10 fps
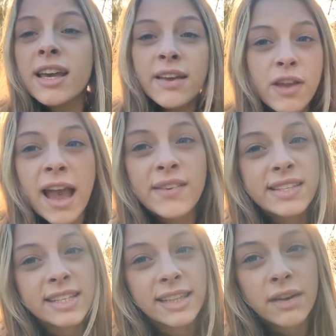If you haven't
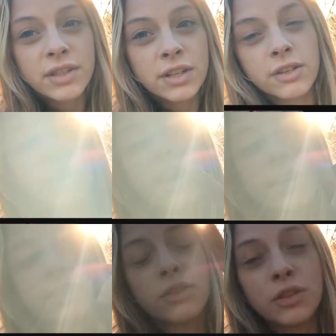seen that video,
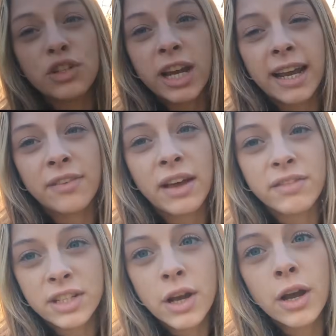guys, do check out that video.